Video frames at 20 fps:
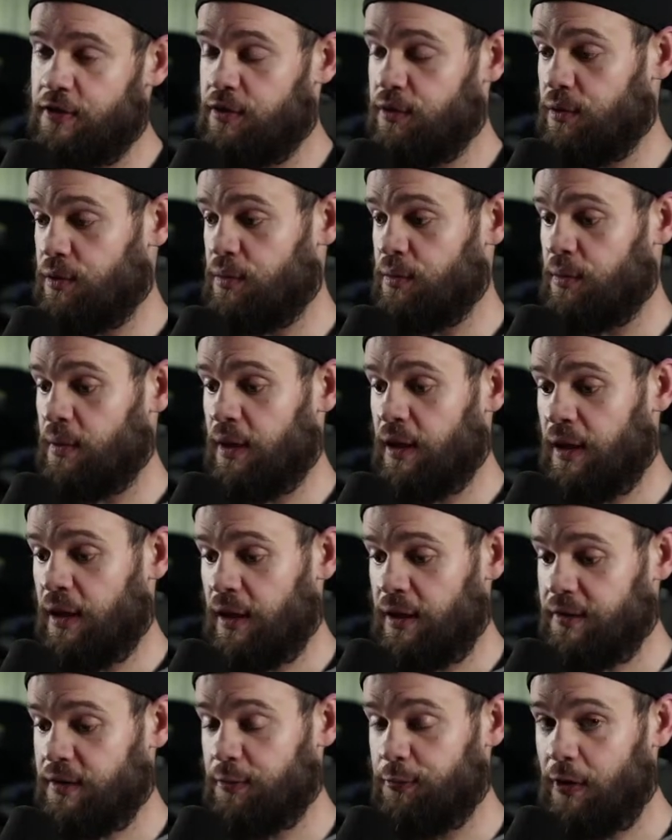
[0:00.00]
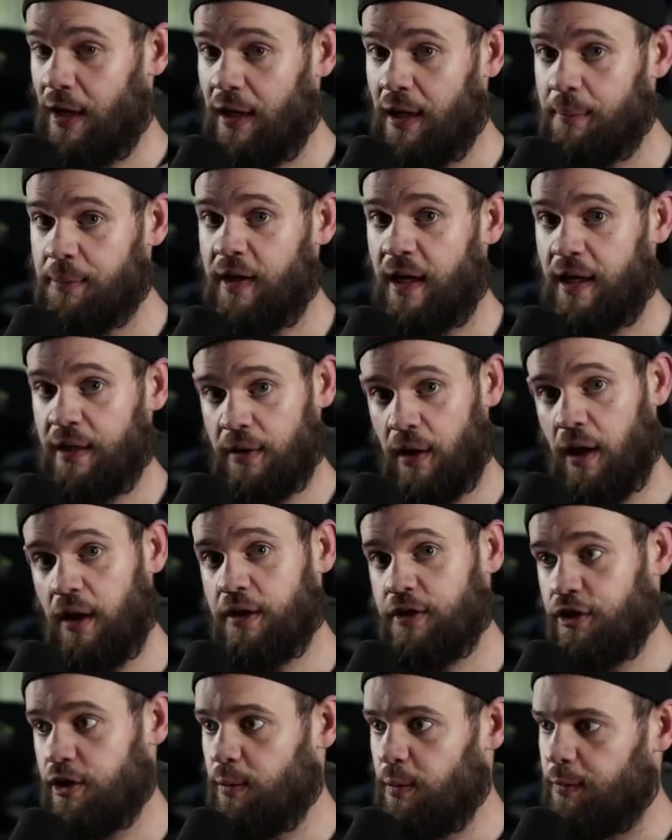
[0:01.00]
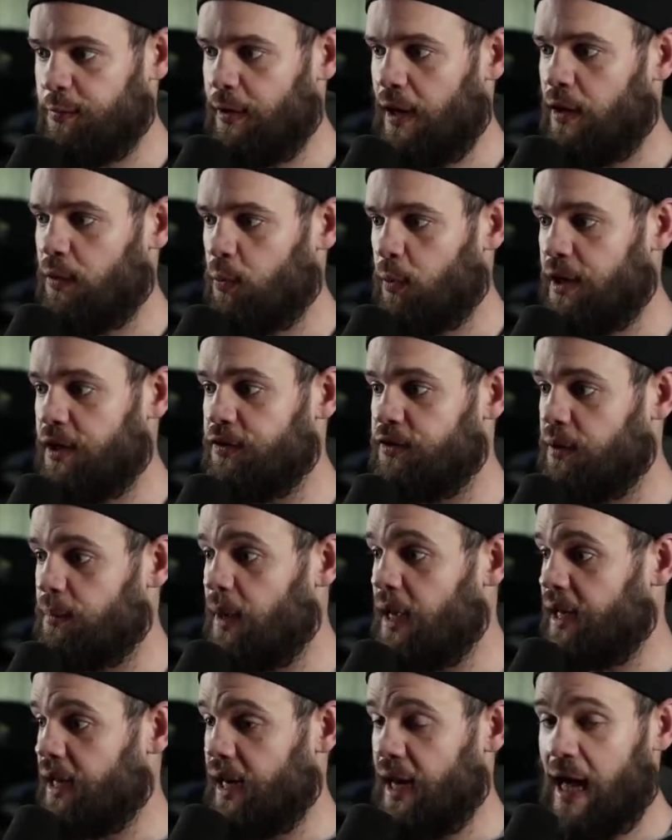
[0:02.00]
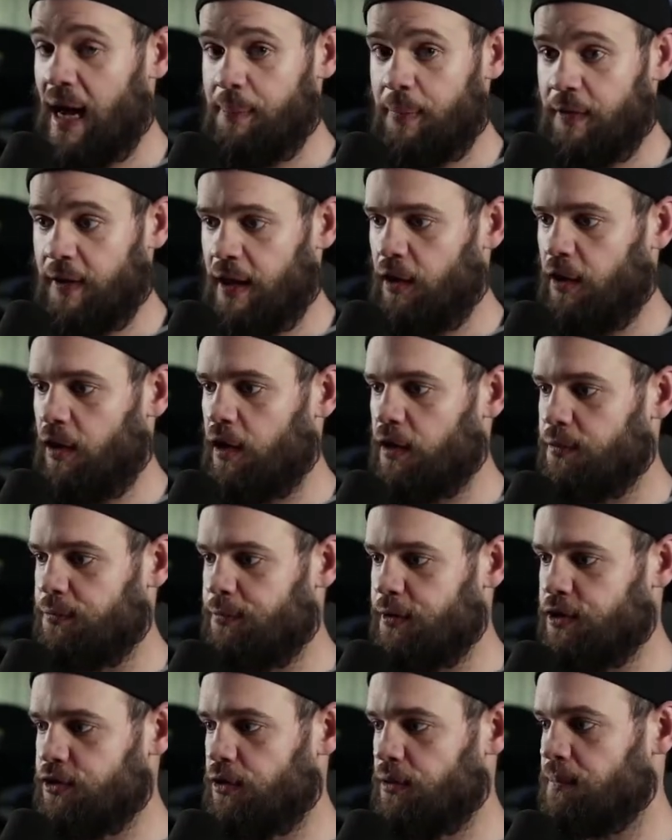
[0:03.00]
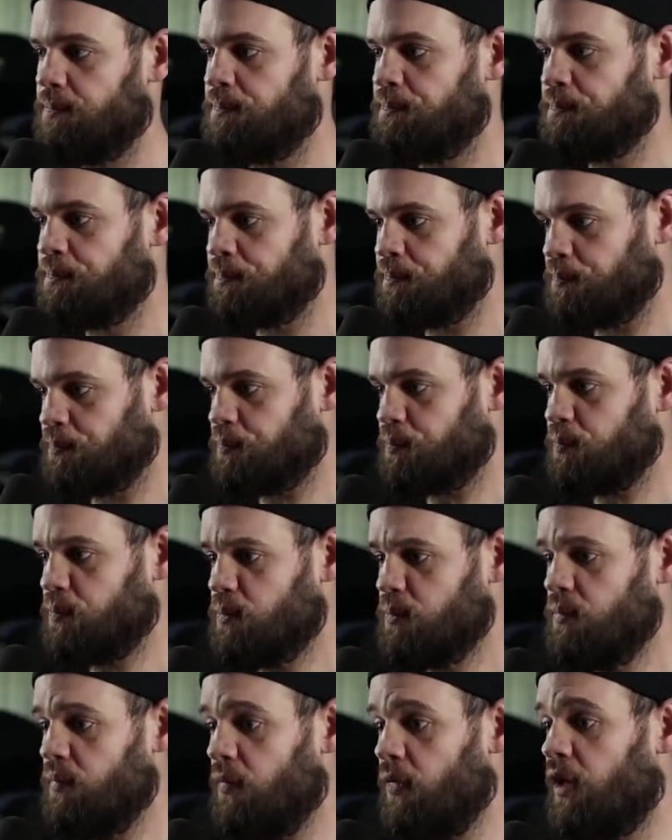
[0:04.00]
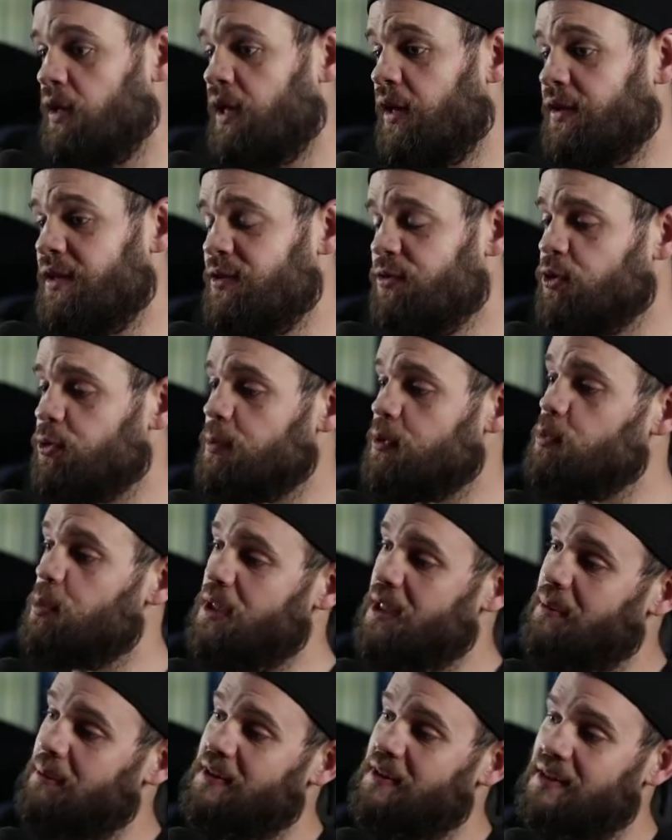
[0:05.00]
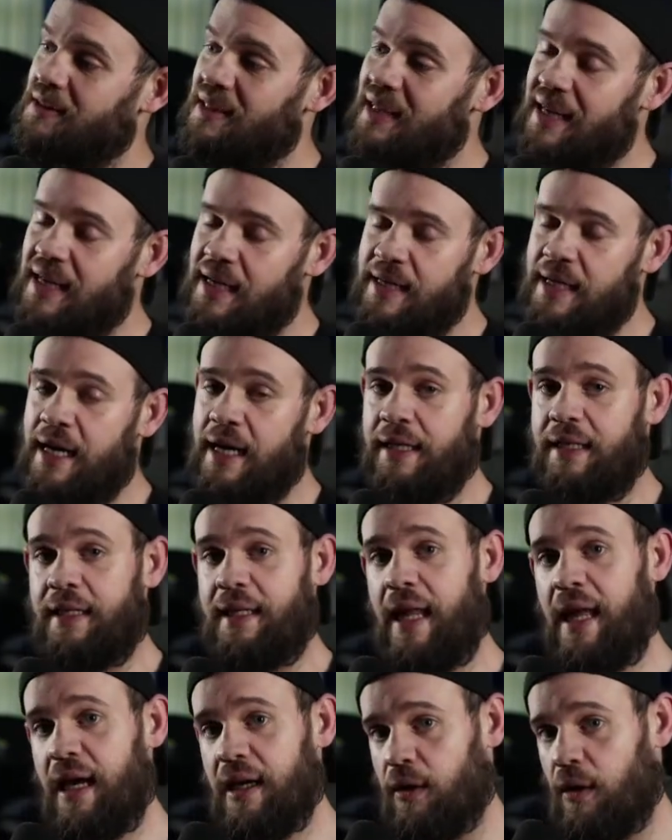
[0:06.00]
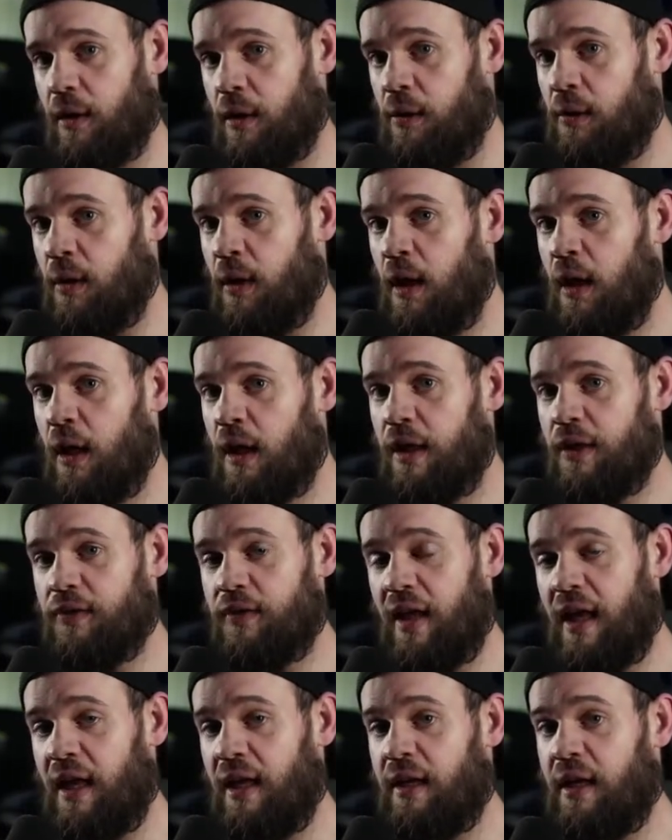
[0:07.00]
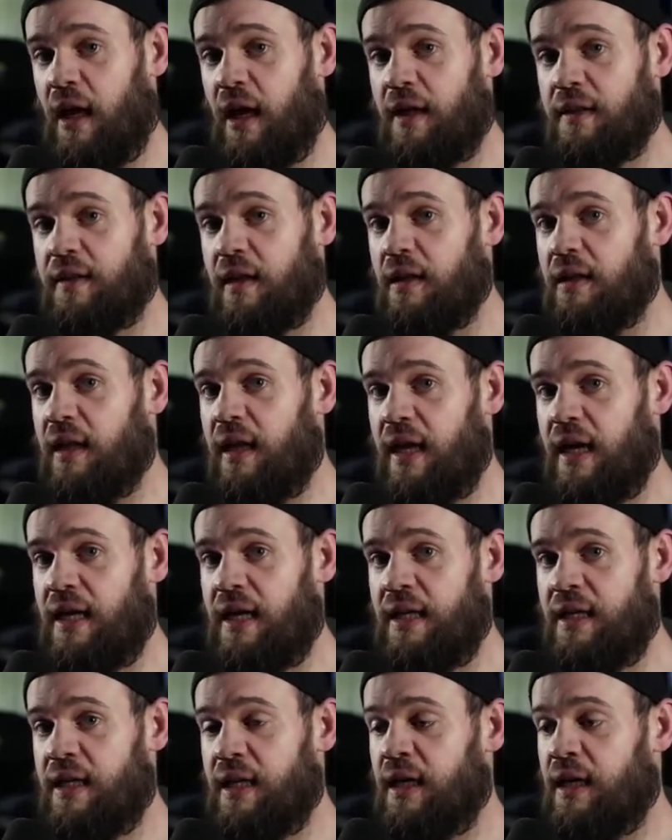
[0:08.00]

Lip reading: to develop technology, we found ways to make it happen that are artificial. Now, the difference between a delay and an echo is that a delay